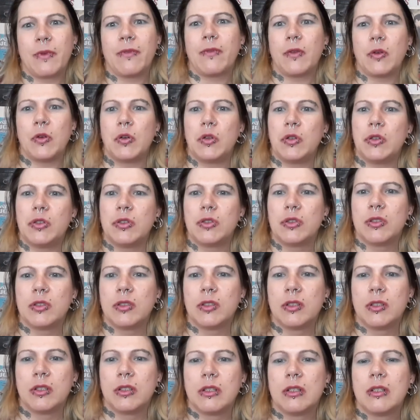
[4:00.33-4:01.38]
before,
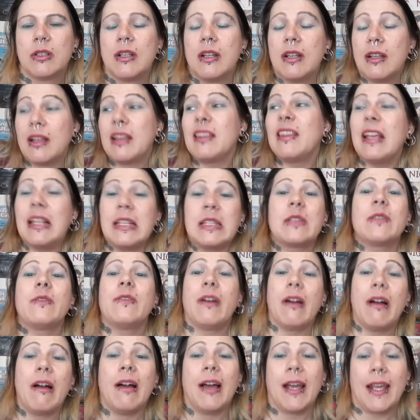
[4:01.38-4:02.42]
and that's
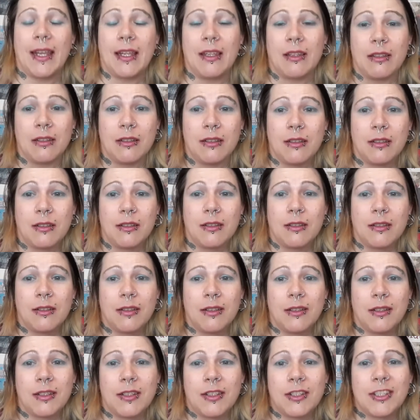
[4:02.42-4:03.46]
fine,
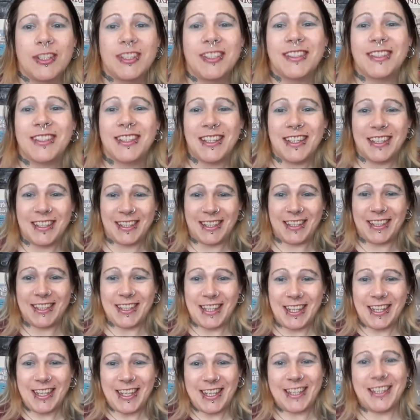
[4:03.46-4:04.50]
because
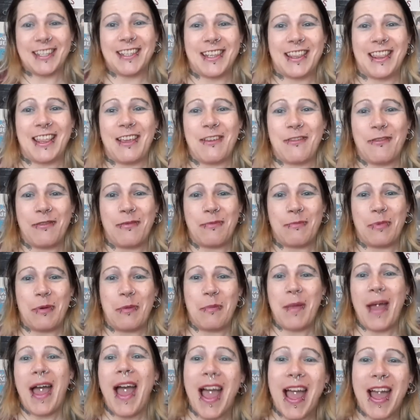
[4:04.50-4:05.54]
at least they've
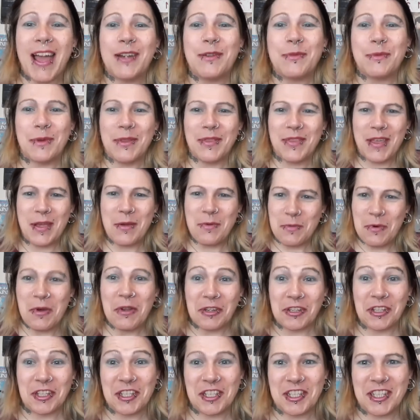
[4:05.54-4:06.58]
prepared what they
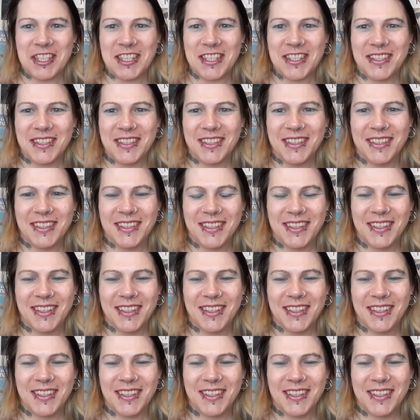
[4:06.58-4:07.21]
want.